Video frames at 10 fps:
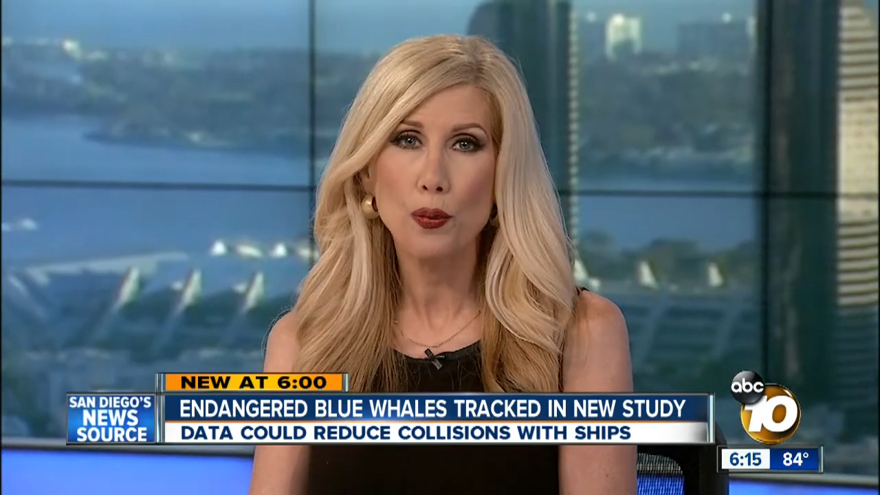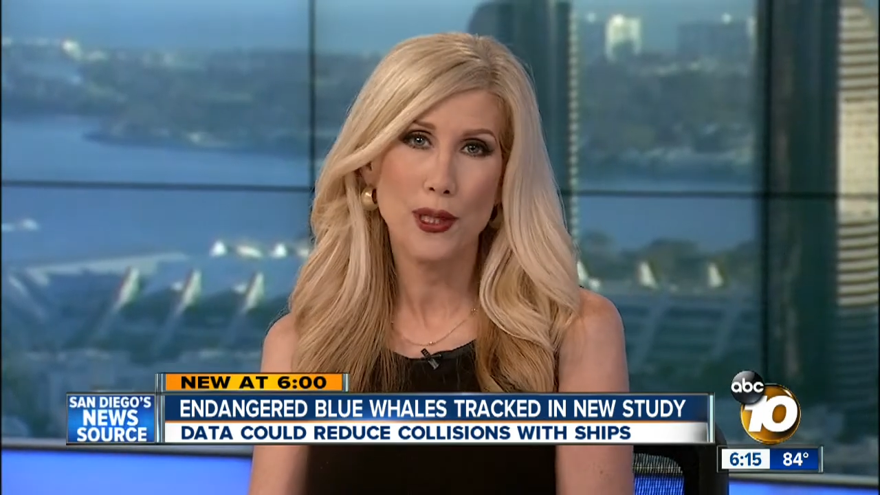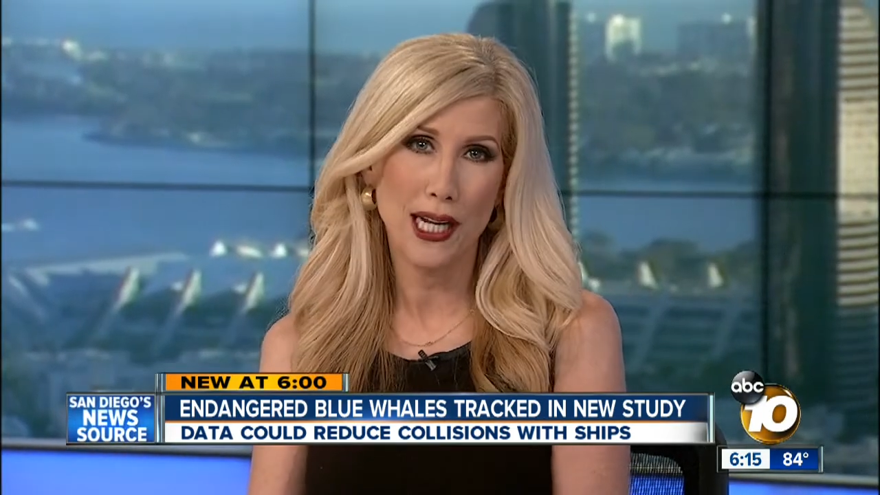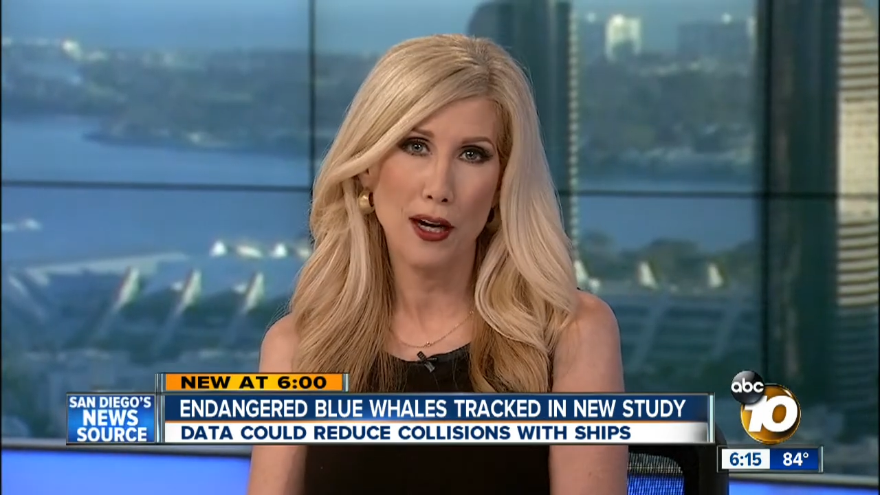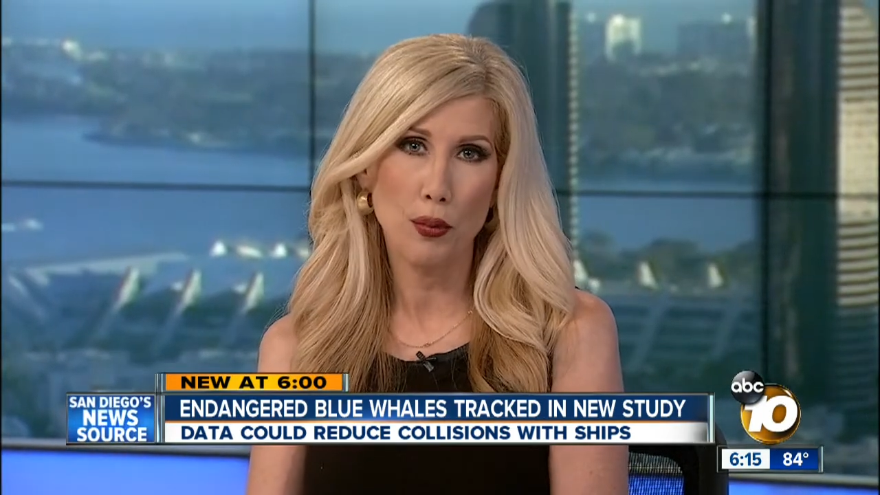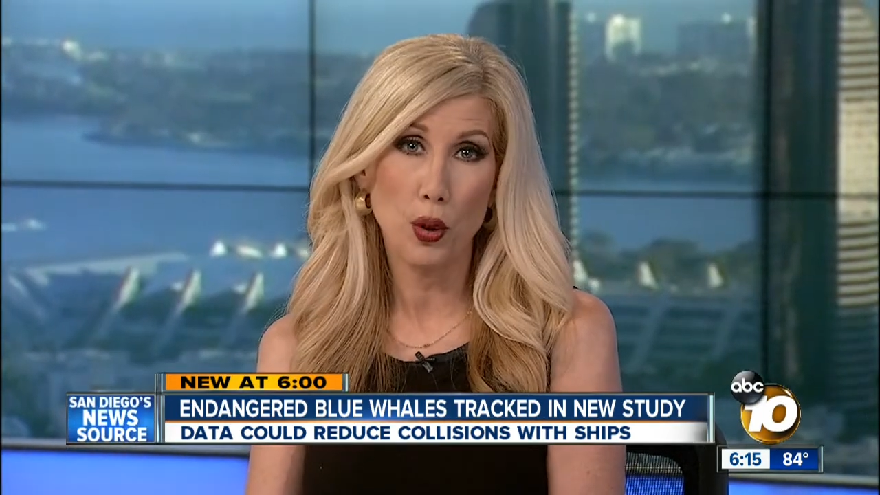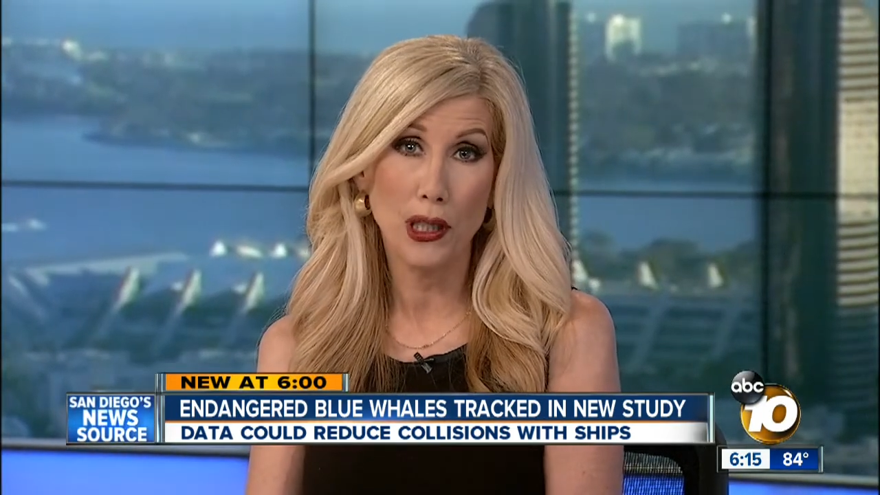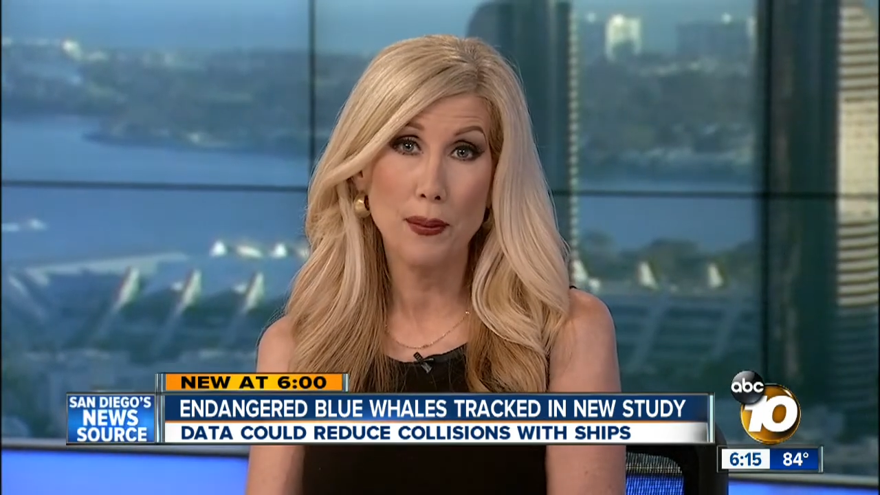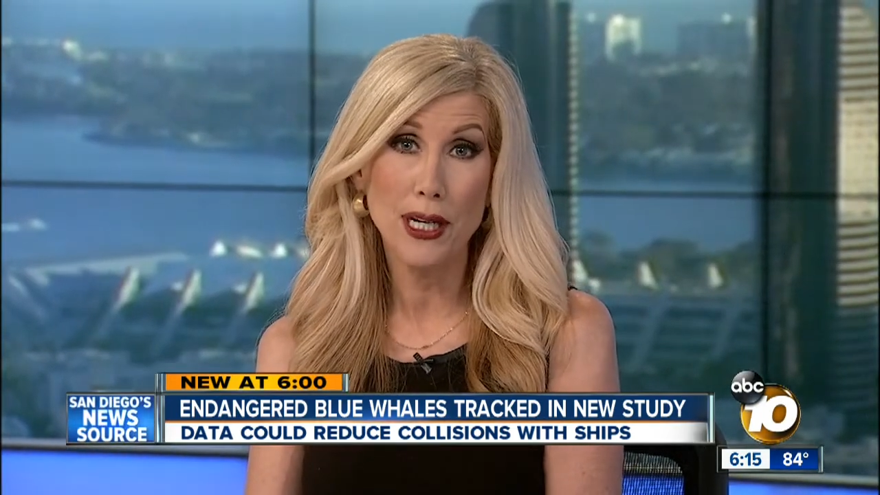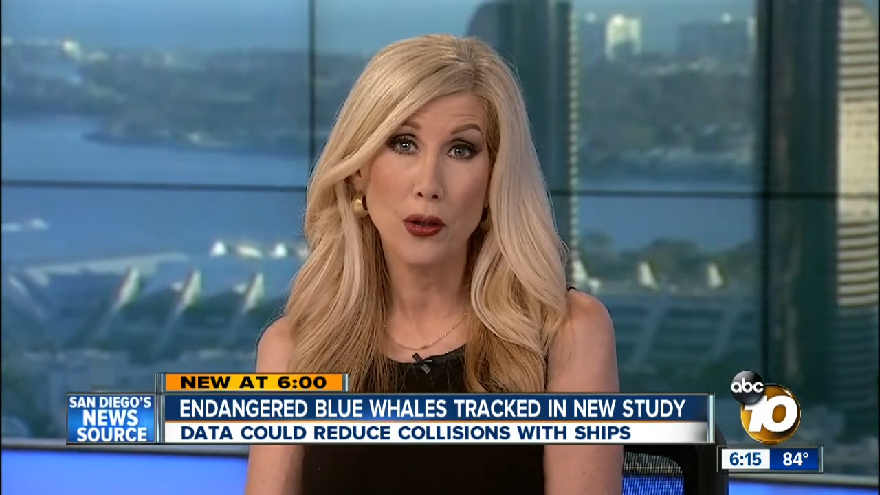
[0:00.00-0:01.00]
to have
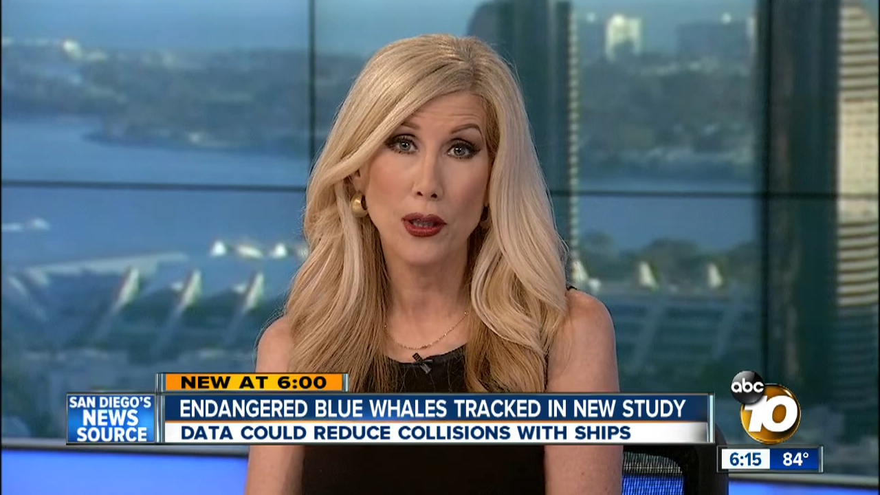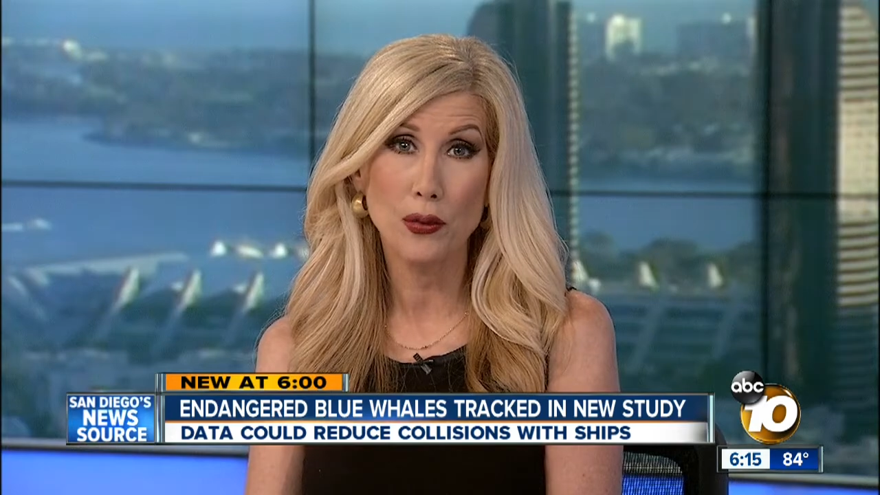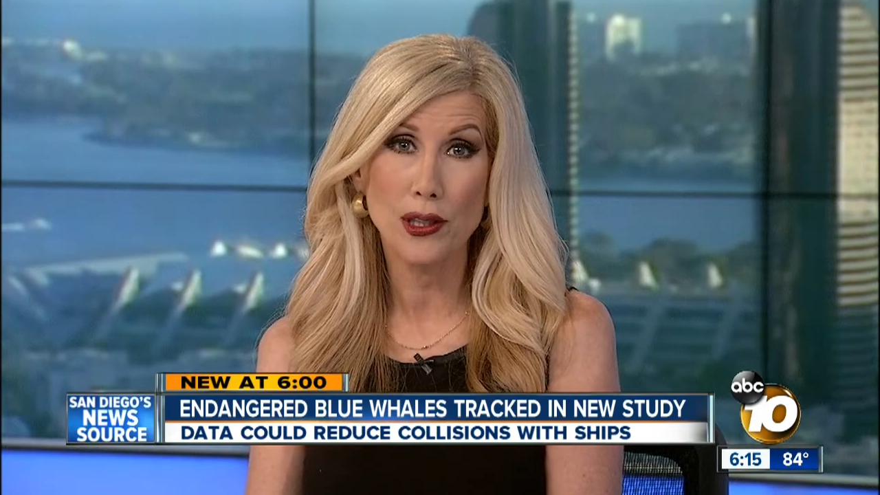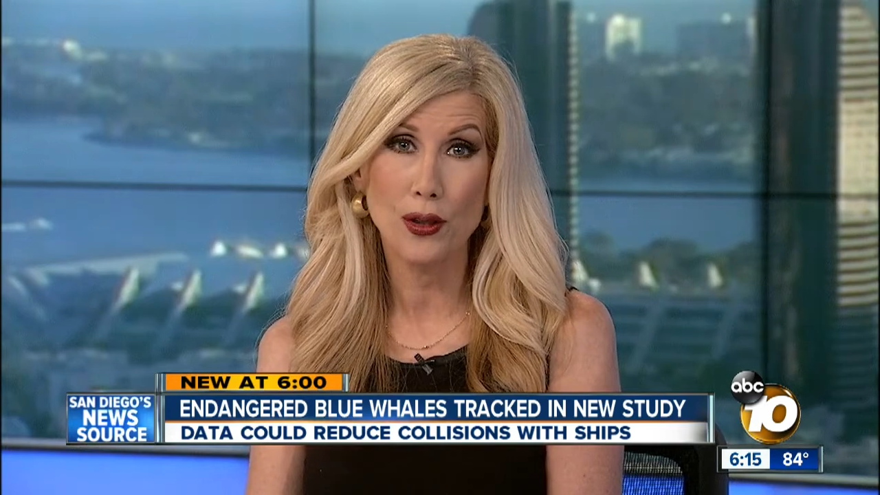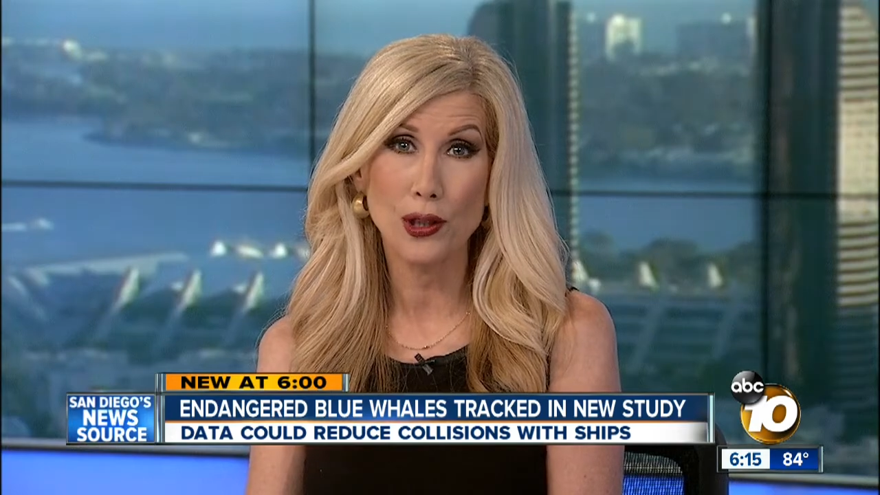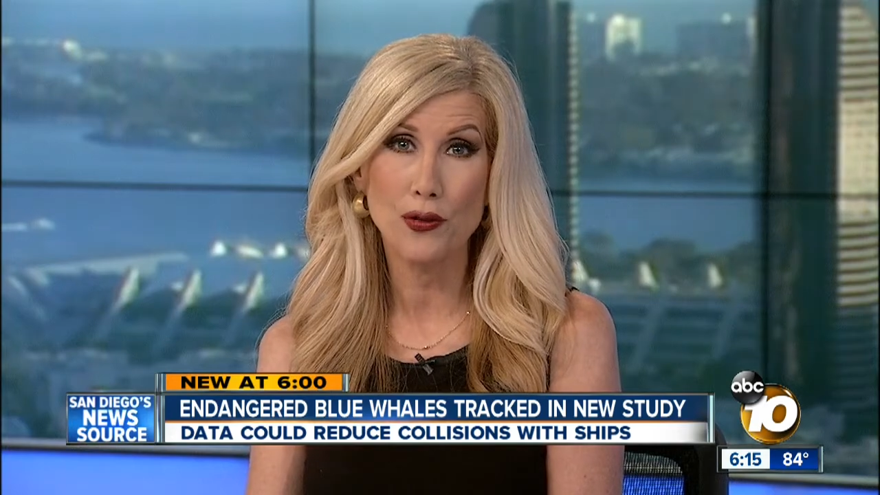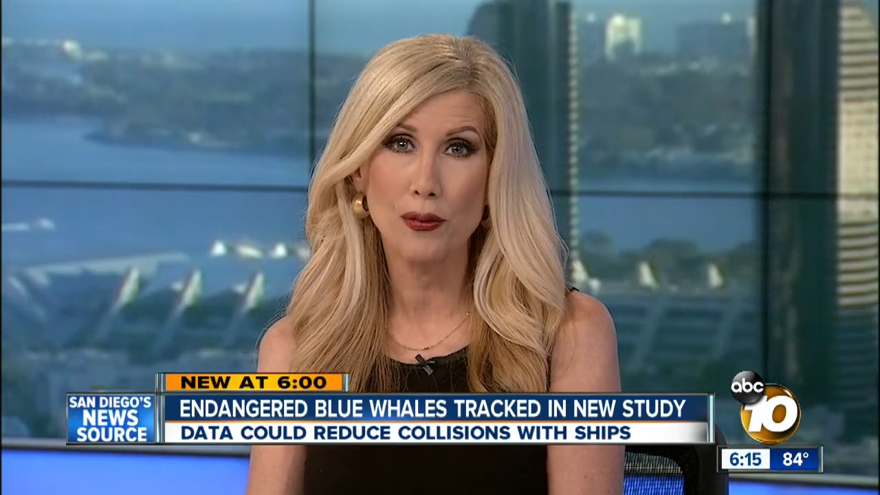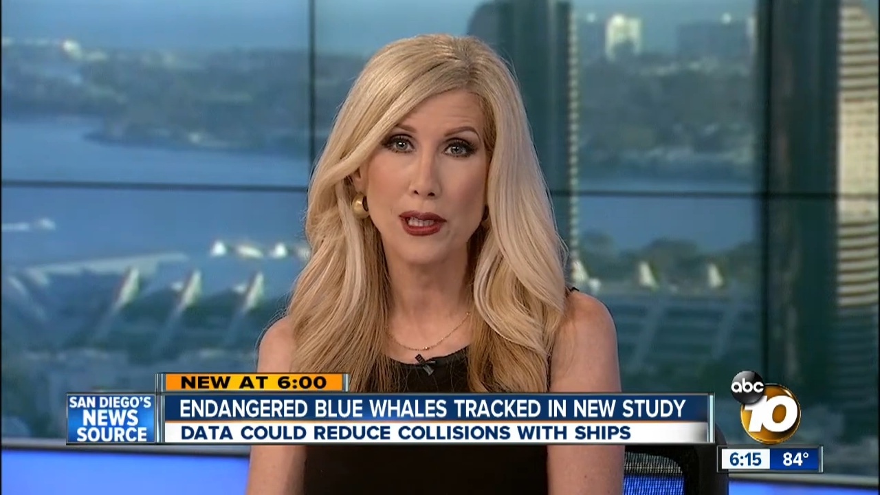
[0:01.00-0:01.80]
preliminary results from the